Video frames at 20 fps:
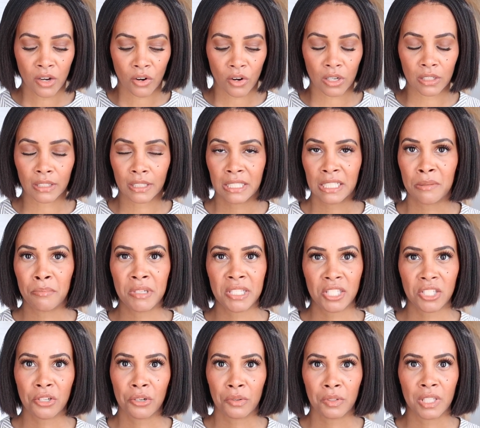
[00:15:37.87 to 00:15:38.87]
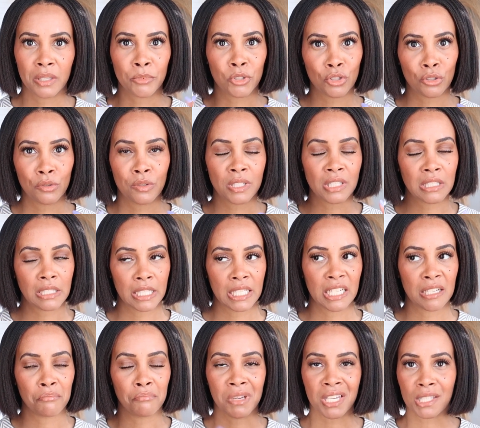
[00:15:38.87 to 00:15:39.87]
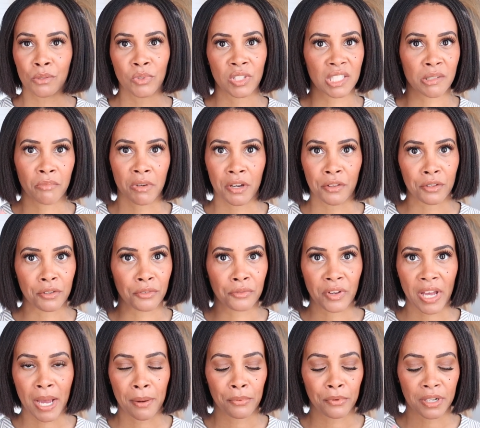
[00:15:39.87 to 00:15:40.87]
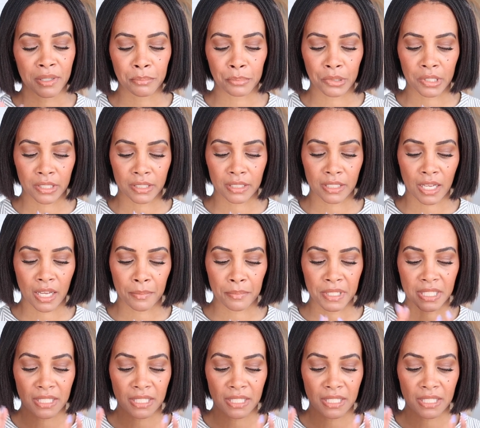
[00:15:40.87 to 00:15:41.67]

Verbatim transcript: or linen material I'm sure it's linen mixed with some other fabric but um,